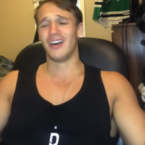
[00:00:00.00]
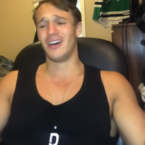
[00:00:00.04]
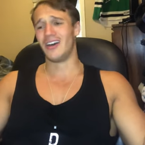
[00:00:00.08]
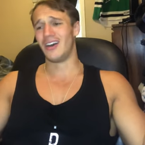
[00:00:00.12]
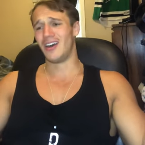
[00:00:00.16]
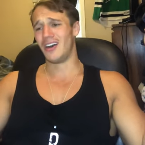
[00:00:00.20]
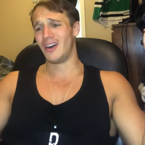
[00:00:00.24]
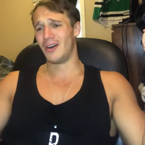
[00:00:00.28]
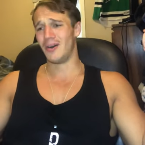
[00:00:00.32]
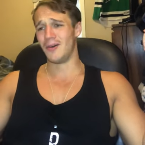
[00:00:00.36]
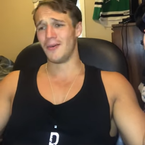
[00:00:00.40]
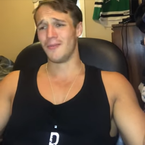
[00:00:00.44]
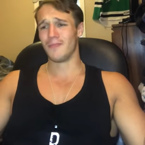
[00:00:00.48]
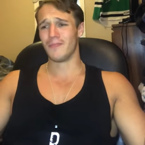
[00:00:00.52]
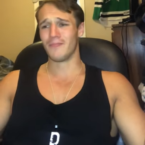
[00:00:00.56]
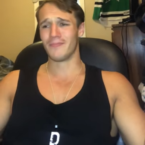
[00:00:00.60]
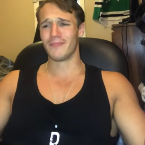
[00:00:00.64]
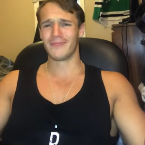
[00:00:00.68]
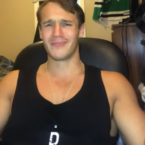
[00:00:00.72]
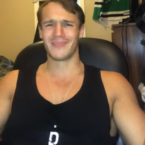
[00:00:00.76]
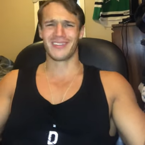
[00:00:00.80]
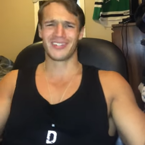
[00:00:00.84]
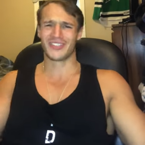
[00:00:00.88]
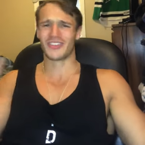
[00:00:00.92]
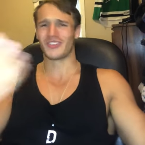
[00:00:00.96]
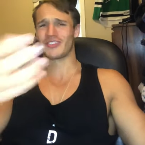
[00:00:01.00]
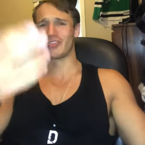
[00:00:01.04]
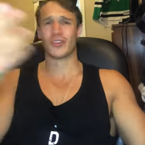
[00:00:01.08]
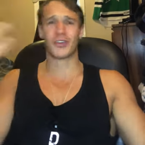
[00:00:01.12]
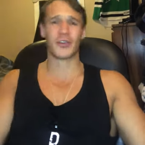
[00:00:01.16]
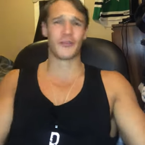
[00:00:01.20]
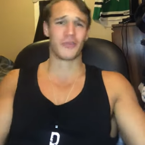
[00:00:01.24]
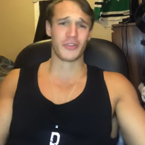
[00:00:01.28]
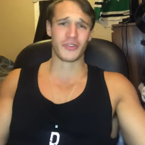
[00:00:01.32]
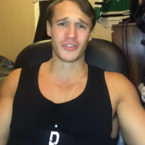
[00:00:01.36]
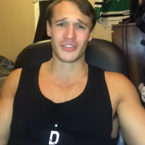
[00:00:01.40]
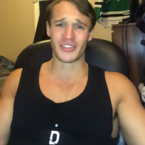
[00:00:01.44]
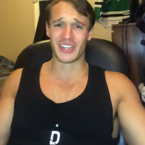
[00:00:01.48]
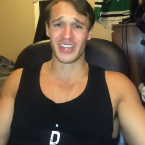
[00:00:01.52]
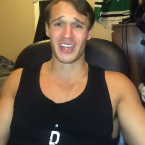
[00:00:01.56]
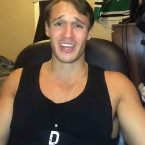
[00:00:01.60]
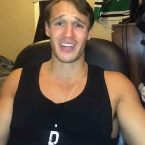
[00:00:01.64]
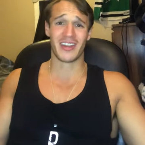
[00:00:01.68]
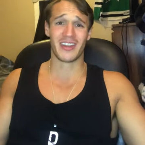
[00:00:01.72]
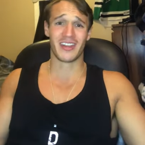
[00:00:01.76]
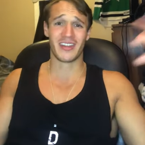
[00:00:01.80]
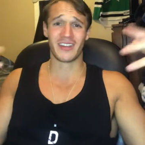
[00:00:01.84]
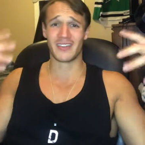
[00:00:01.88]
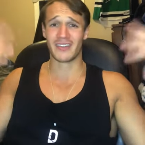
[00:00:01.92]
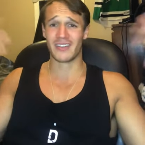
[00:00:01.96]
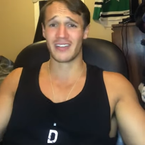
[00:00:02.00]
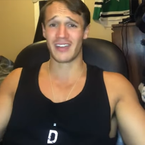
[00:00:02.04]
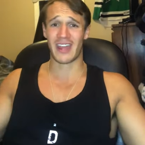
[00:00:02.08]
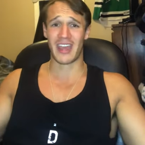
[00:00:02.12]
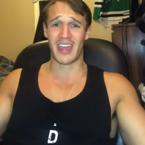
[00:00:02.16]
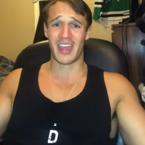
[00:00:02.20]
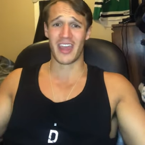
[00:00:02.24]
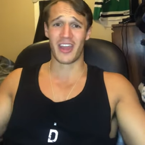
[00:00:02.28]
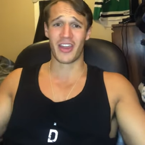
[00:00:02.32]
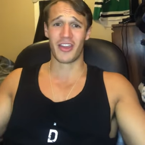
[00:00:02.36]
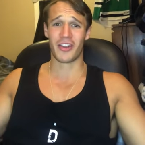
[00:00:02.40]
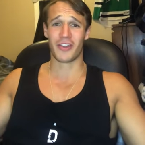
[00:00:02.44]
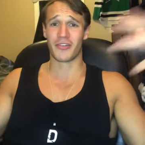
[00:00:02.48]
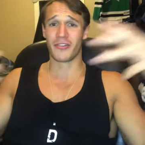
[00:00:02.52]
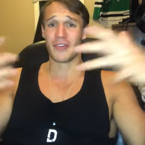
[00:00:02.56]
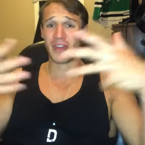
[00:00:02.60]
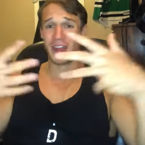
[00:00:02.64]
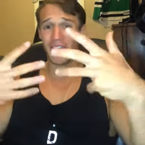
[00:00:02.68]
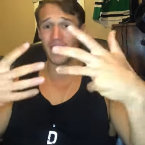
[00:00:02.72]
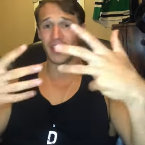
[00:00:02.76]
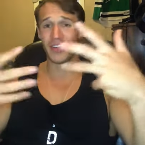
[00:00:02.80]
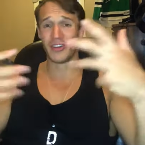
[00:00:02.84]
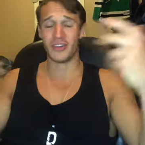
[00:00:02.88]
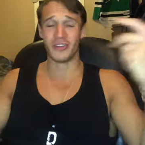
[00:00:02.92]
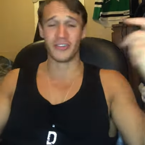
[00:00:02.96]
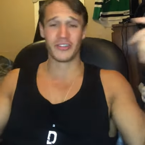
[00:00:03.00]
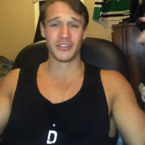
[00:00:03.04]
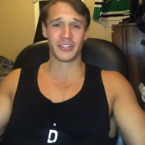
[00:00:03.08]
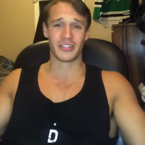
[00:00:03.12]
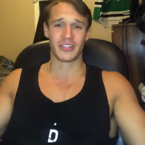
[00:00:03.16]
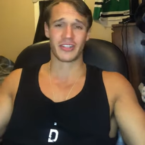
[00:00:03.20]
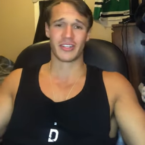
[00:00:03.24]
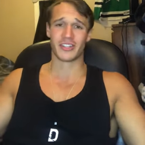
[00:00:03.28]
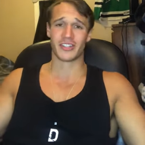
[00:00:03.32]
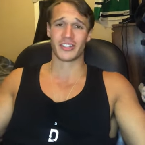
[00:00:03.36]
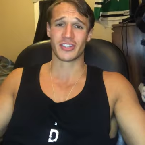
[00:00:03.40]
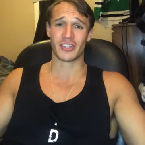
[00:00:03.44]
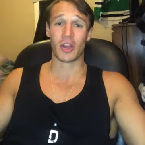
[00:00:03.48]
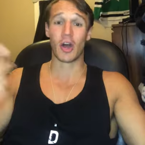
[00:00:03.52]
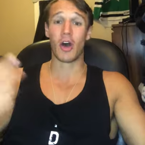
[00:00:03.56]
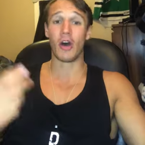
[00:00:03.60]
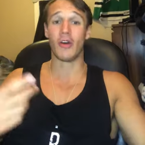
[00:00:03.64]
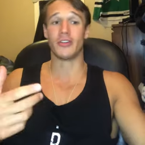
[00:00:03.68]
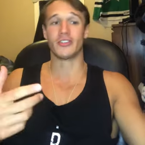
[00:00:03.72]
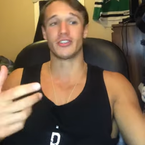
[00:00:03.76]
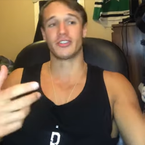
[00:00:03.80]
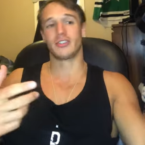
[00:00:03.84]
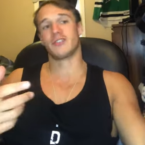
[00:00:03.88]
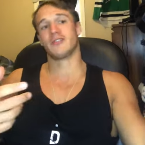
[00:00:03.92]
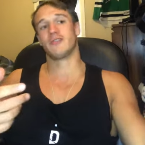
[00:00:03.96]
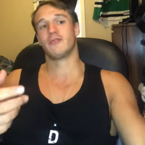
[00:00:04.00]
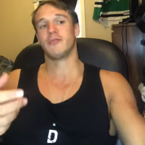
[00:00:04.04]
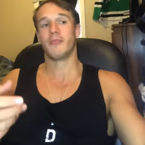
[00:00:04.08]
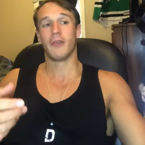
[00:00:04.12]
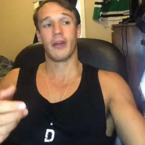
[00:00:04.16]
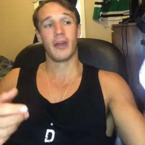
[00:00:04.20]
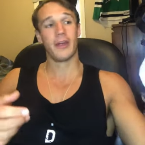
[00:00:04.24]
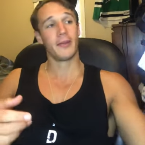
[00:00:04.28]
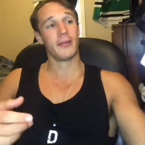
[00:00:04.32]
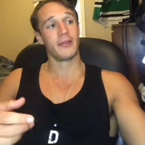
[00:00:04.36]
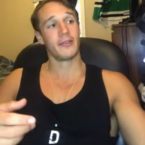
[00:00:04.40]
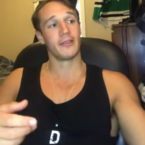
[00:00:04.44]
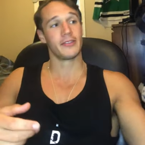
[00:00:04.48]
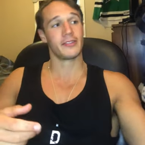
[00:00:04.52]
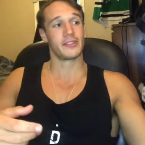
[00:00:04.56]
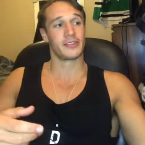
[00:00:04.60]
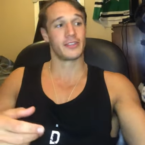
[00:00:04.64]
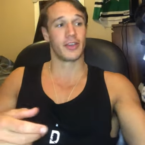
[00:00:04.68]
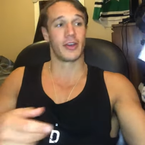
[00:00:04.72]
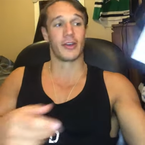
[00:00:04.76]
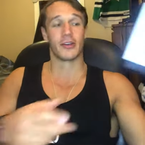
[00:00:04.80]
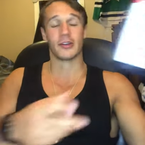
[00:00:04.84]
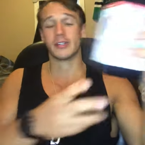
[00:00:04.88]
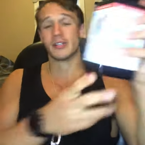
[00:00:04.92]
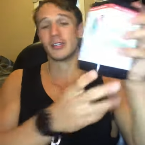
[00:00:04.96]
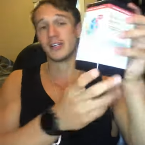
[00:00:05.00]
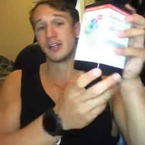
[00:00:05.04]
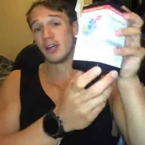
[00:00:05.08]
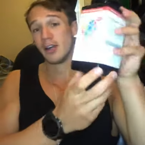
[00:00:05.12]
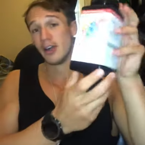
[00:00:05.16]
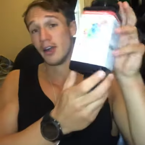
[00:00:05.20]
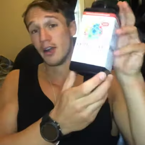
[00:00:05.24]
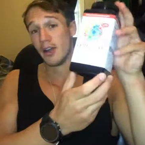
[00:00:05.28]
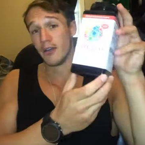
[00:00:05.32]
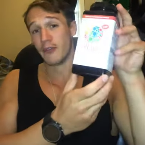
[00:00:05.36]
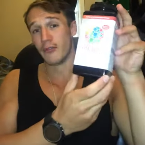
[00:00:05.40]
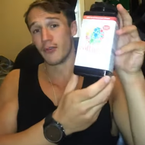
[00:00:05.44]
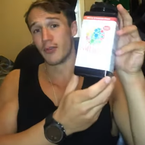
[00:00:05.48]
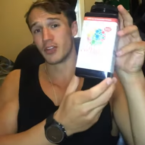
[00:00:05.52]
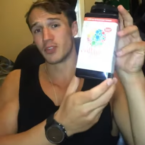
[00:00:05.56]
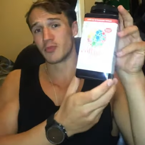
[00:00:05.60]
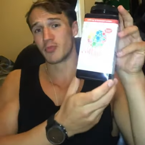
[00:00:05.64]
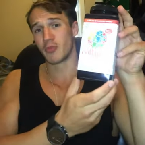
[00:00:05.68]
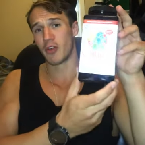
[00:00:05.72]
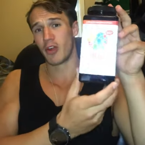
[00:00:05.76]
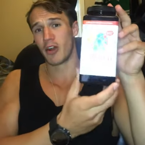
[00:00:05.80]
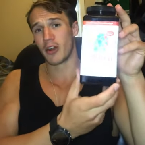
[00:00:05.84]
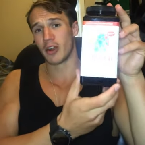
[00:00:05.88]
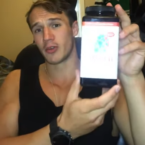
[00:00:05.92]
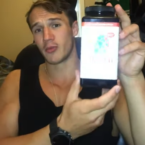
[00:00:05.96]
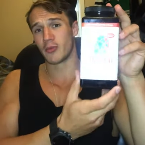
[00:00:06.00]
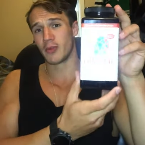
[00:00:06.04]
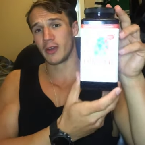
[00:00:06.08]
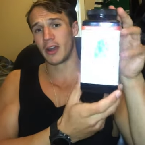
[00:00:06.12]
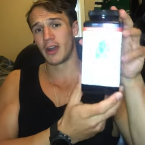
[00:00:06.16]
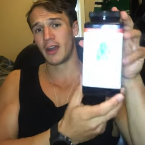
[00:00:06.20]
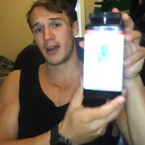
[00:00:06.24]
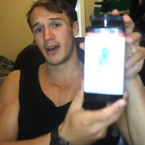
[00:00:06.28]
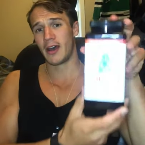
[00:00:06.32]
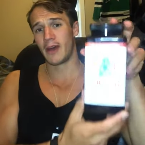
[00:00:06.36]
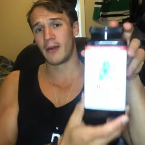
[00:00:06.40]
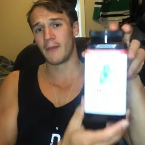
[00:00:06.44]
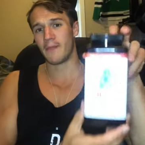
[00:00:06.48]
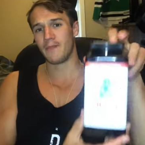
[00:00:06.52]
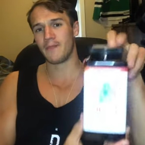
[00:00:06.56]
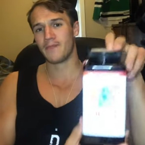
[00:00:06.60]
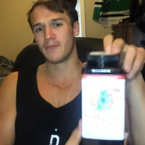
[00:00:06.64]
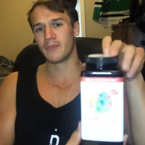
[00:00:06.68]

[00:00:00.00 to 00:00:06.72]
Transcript: Um, it's also good for your skin, hair, nails, because it's collagen, right? So first product we got,